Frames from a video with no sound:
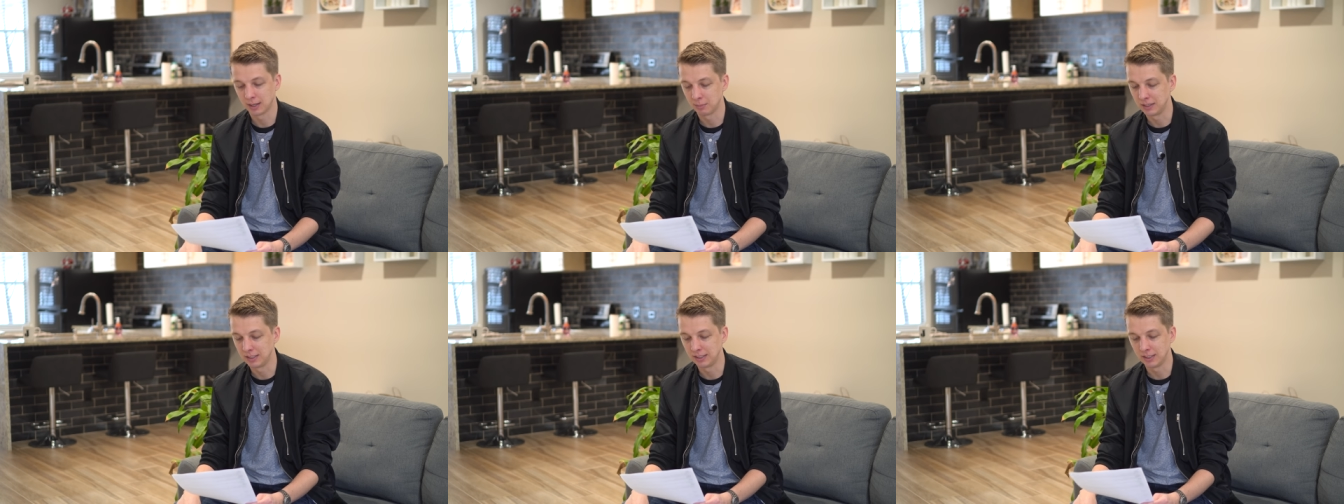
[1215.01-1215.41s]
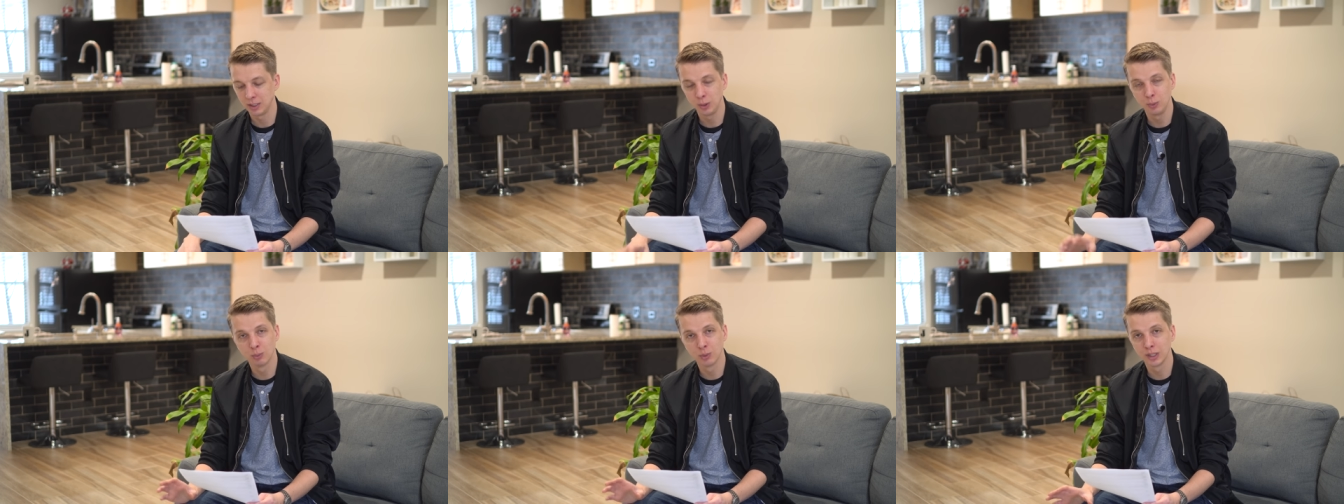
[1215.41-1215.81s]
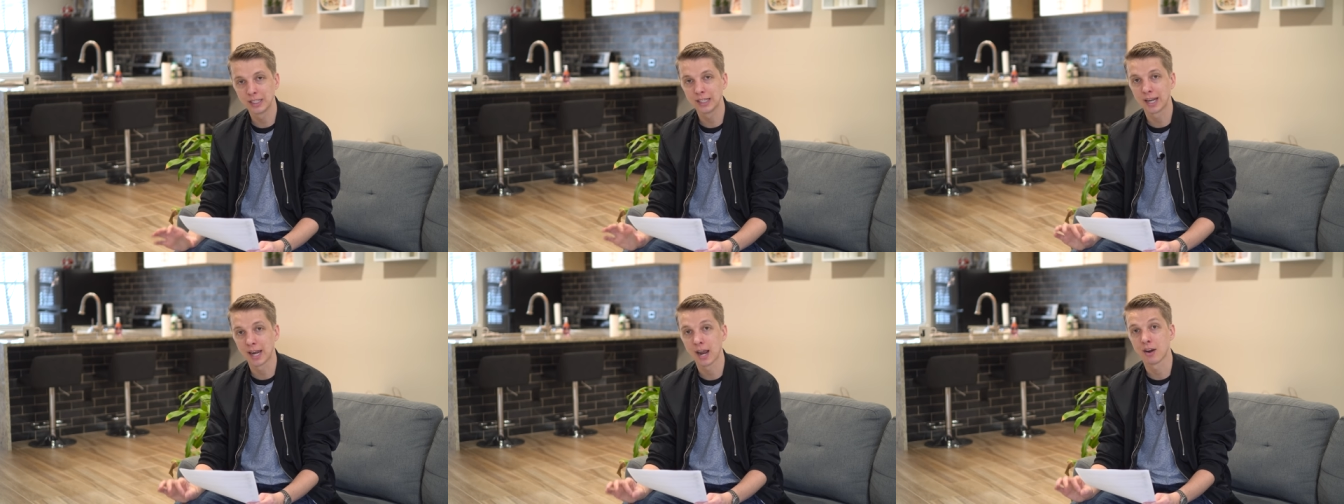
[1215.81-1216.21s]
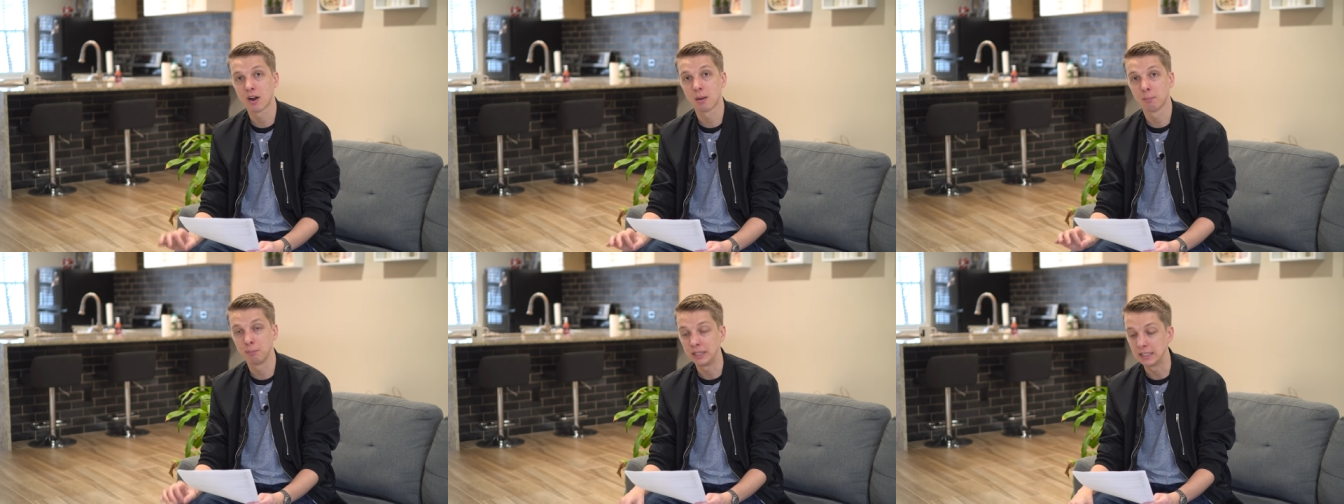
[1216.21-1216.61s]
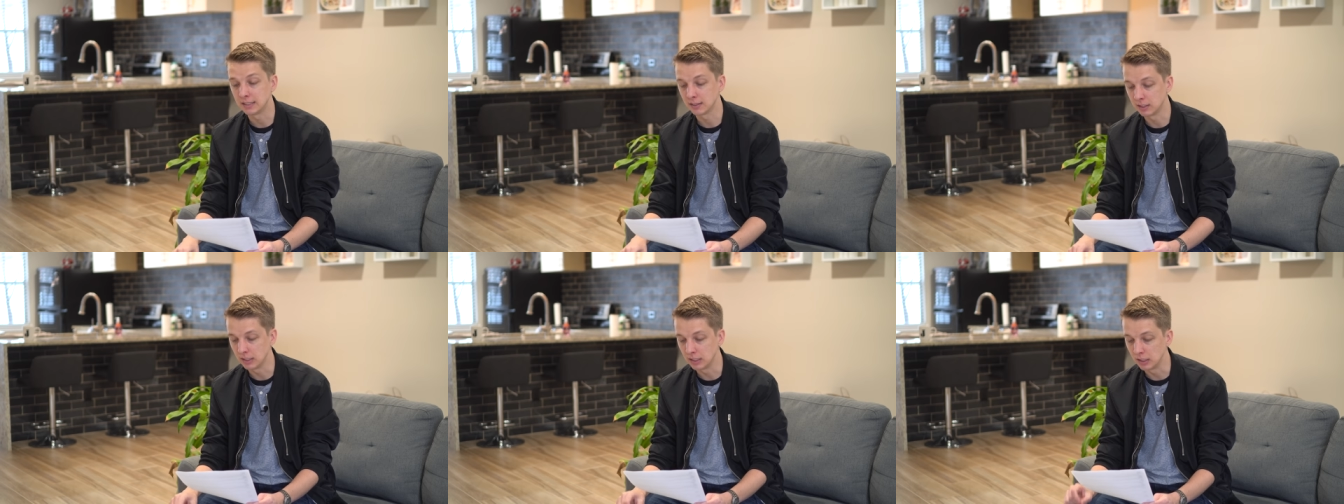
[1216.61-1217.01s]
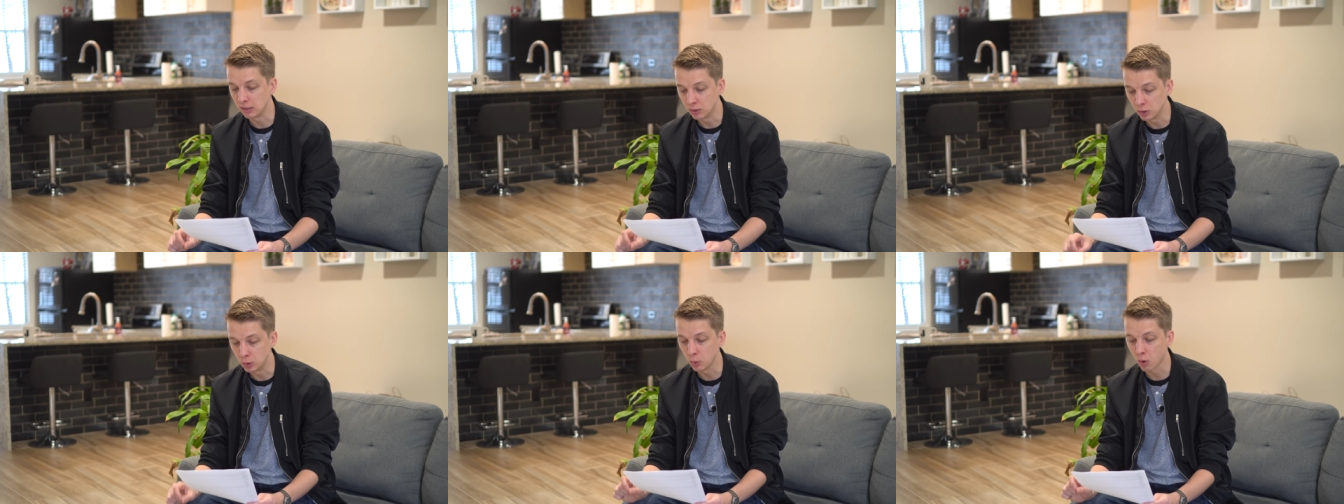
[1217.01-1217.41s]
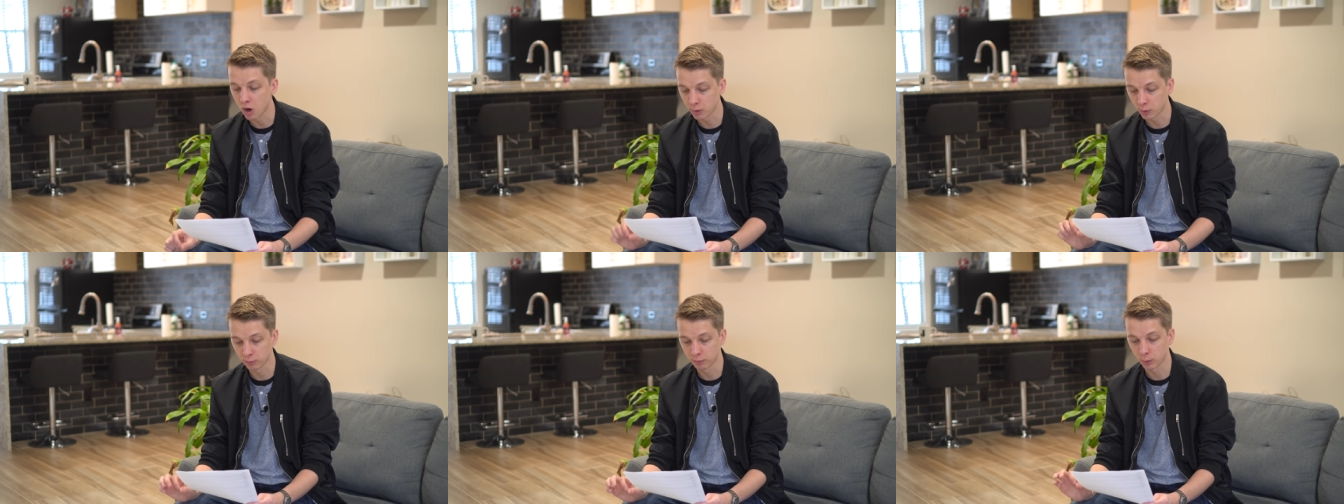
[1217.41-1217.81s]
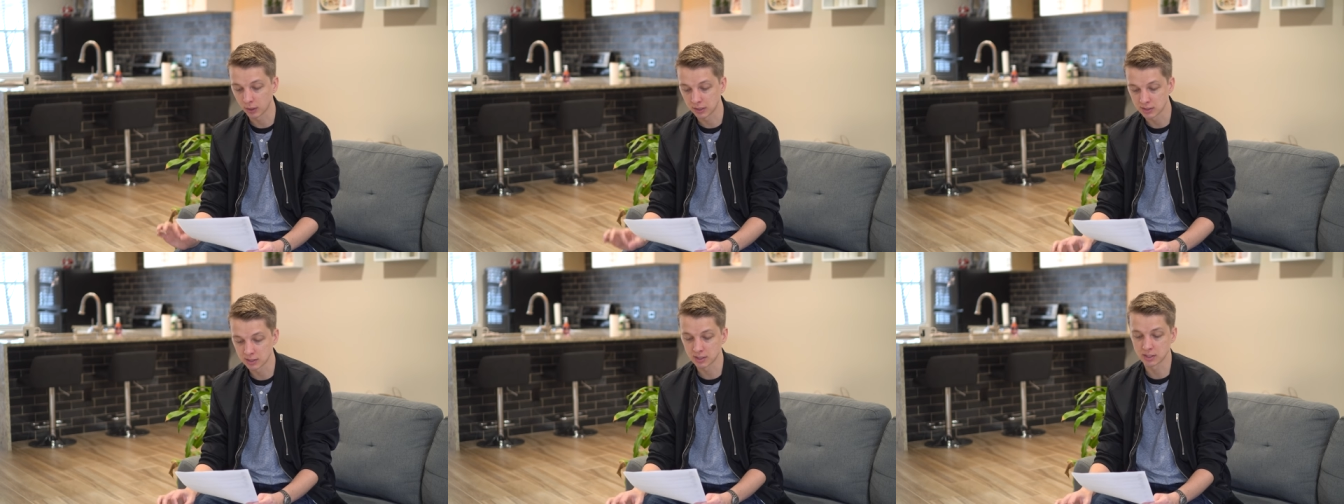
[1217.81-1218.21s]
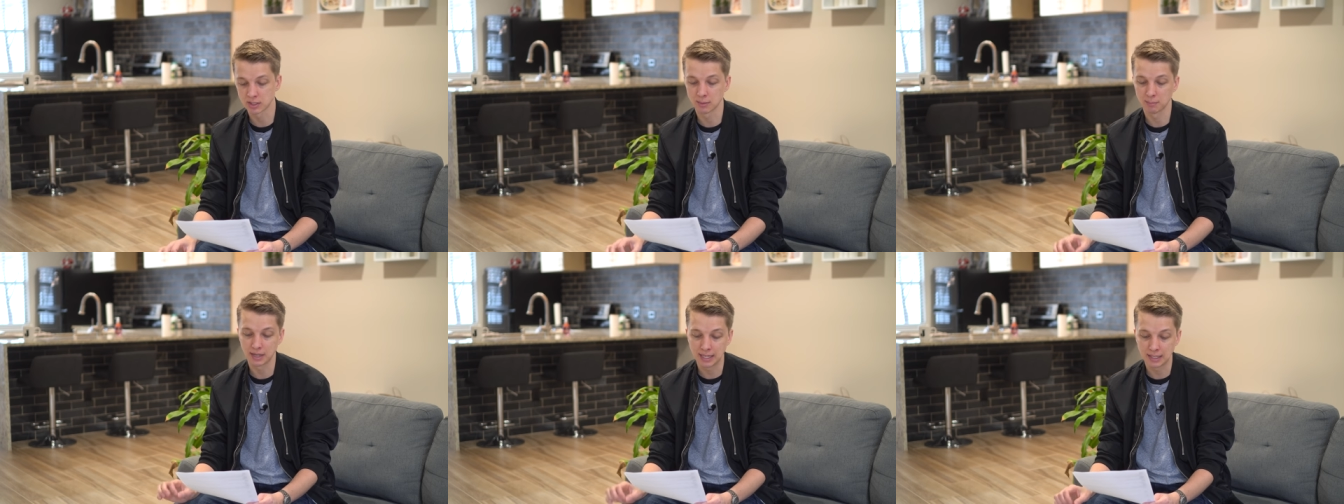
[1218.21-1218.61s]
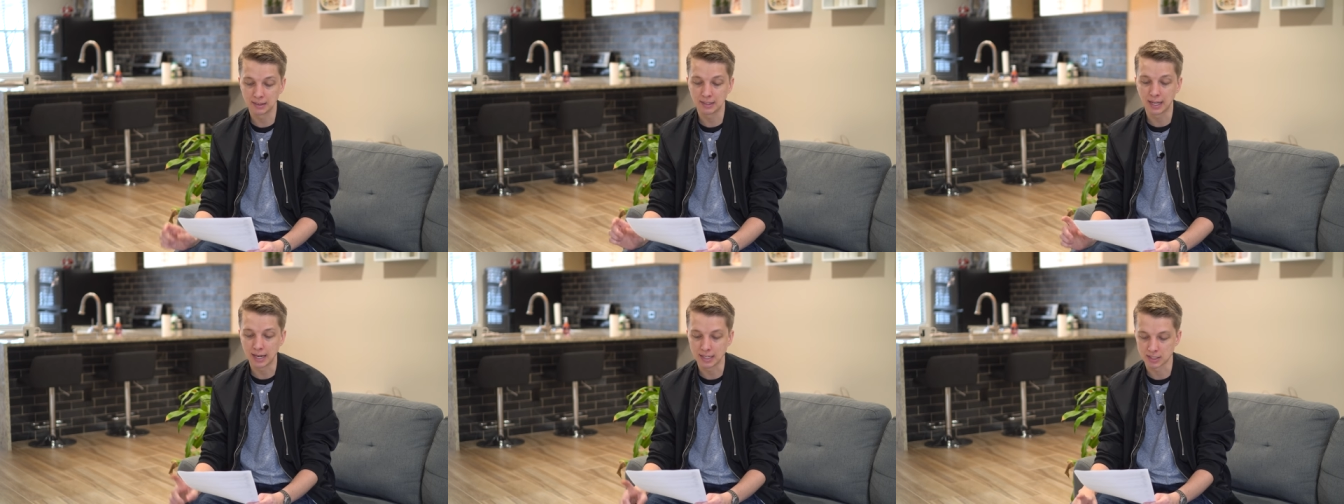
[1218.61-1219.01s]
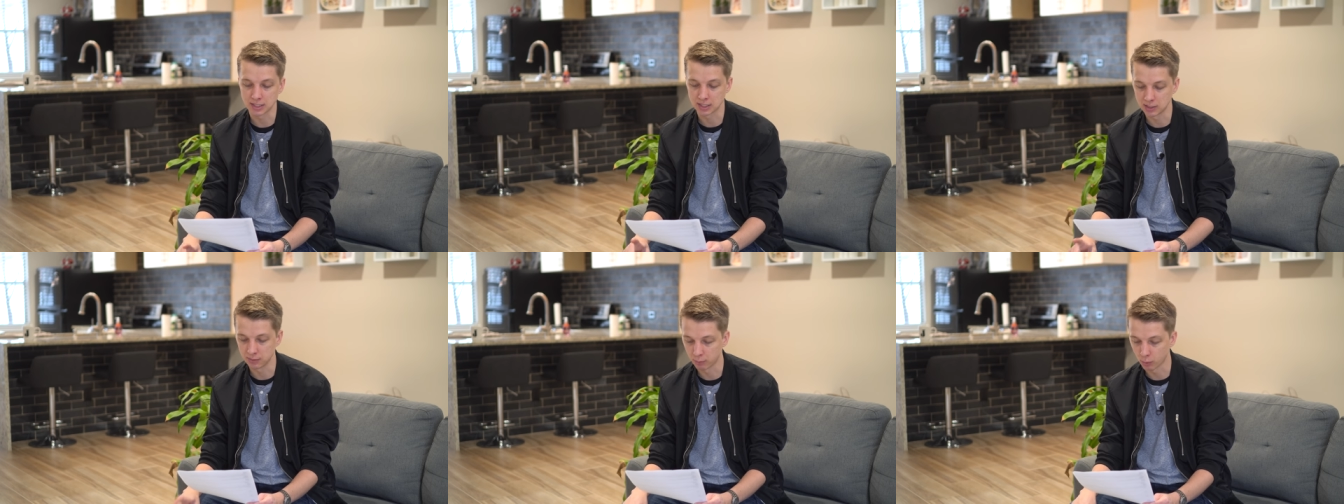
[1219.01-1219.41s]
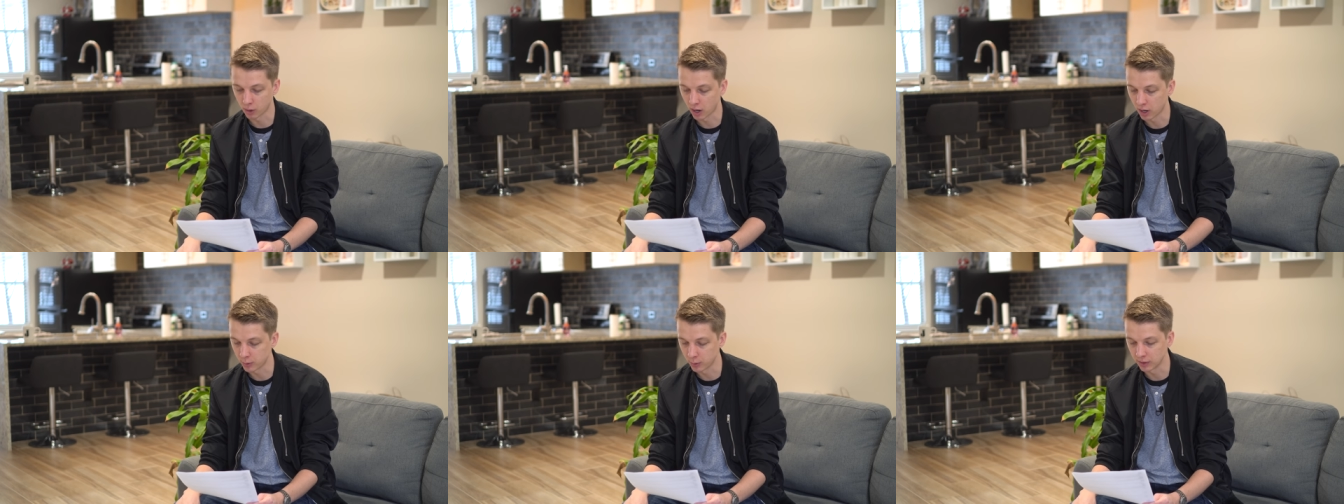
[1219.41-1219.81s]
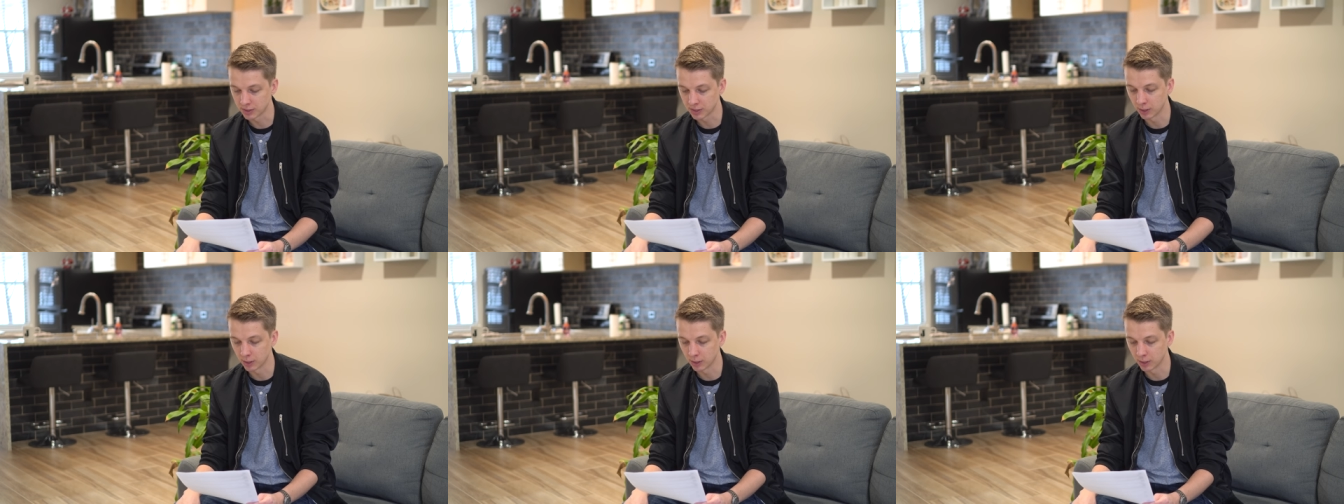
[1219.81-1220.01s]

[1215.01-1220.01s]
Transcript: I mean, you really cannot beat the new autofocus system in the A6400.